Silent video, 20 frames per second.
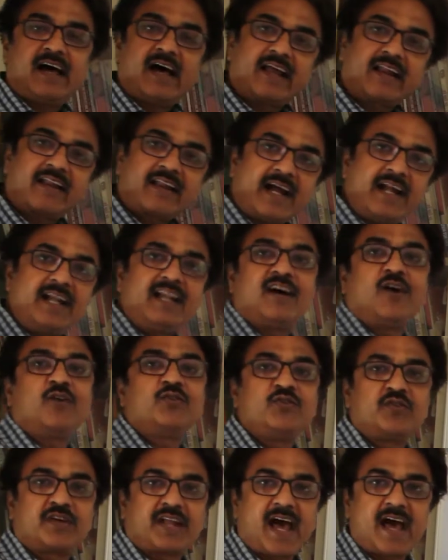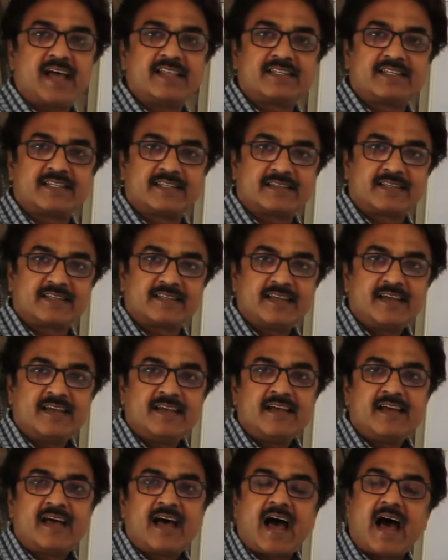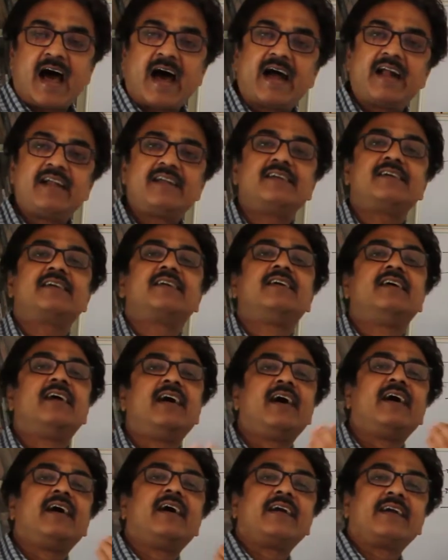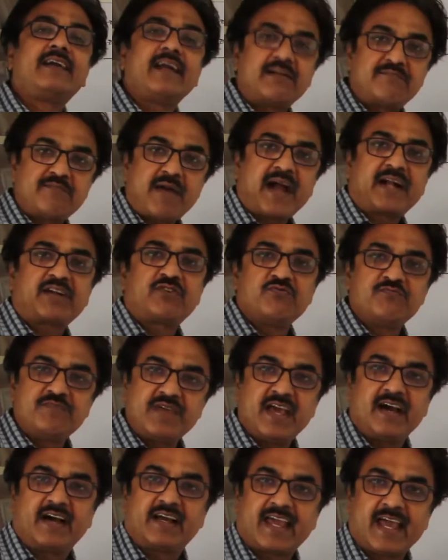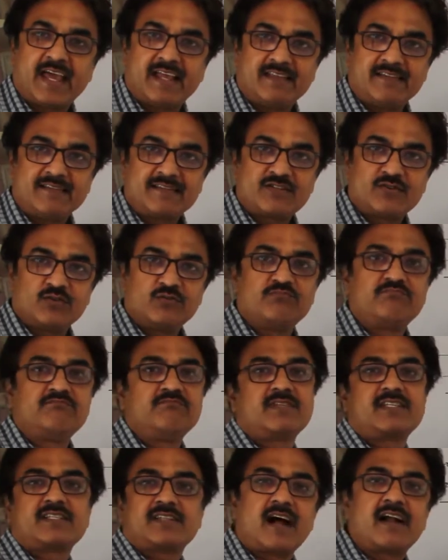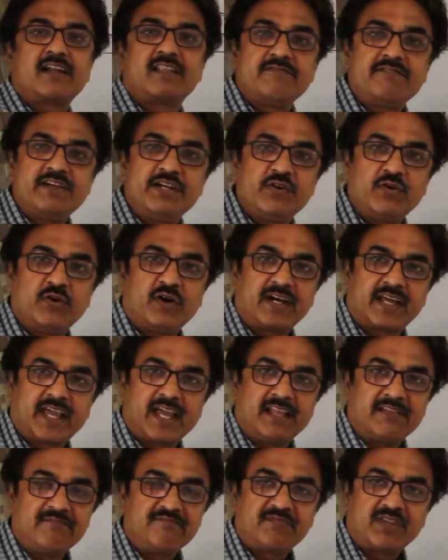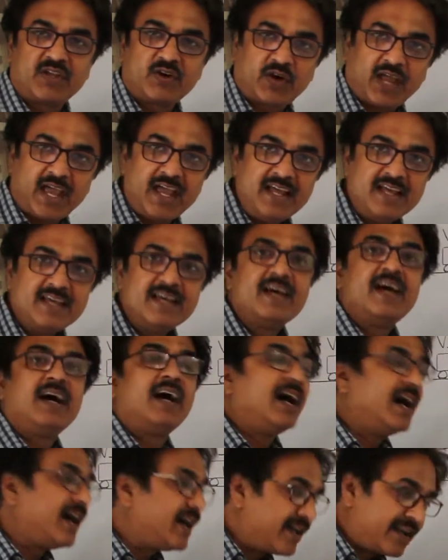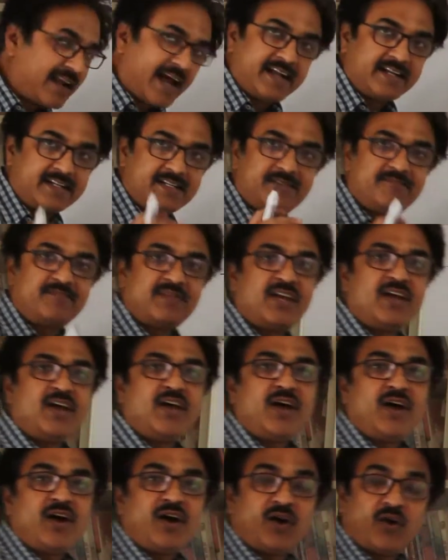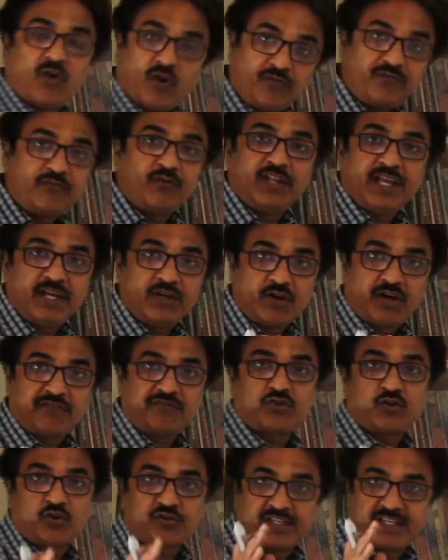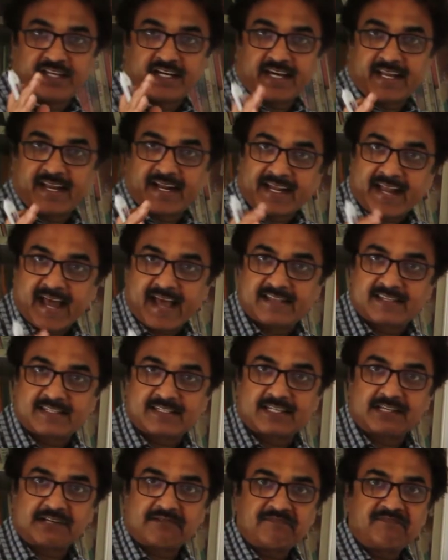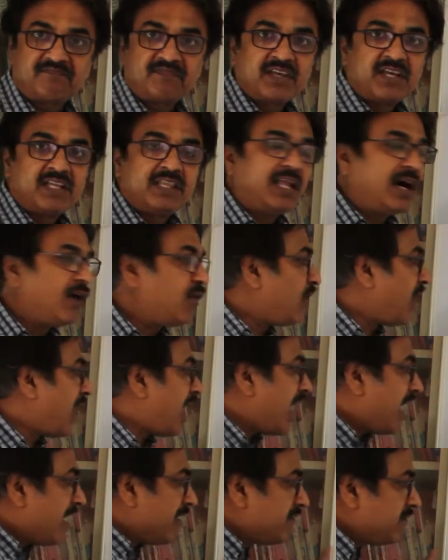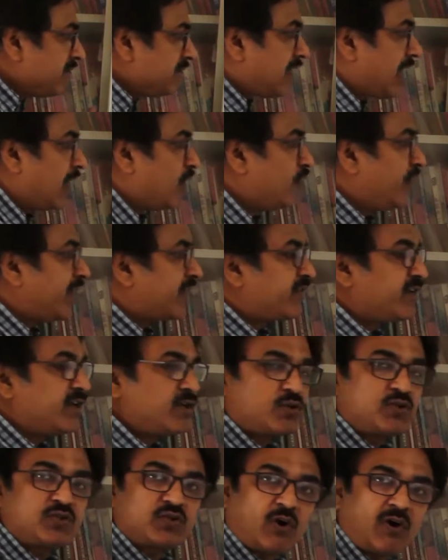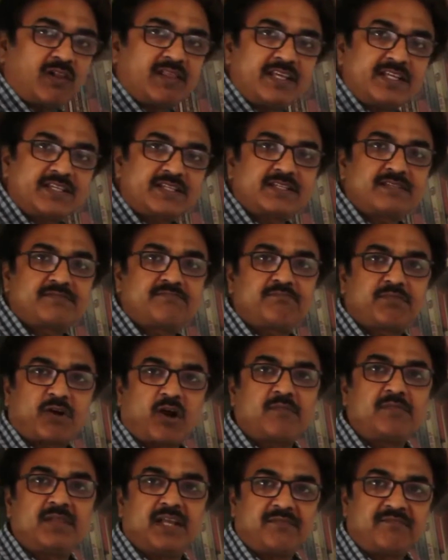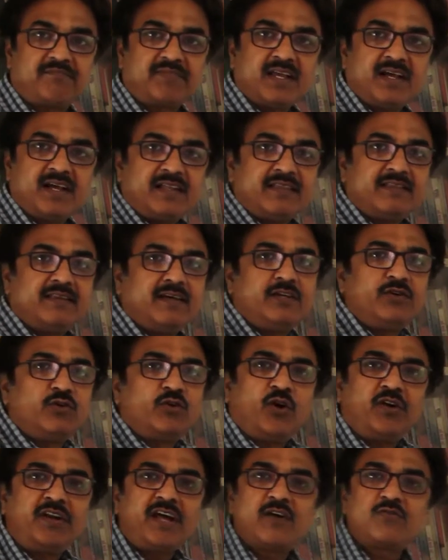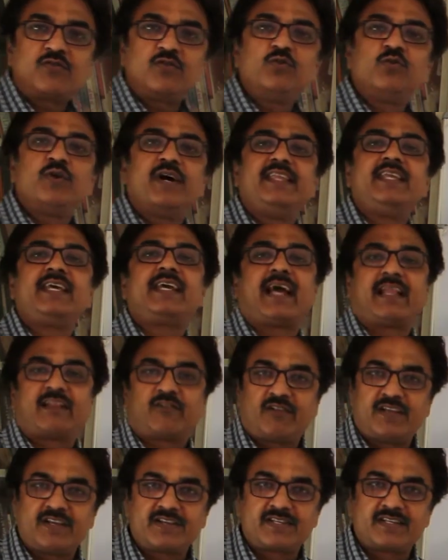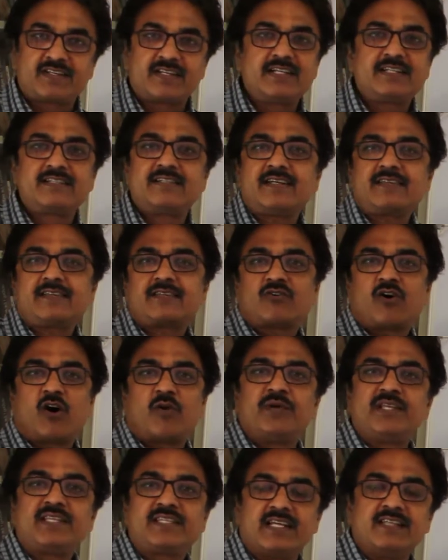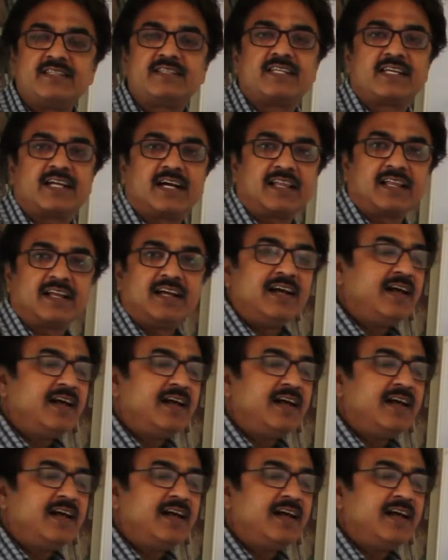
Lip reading: write down your answers and get back to me again. So start the video again. Okay, right. Hopefully you have chosen the correct answer. Now how we are going to solve this problem? You don't have to do any calculation, it's just commonsensical.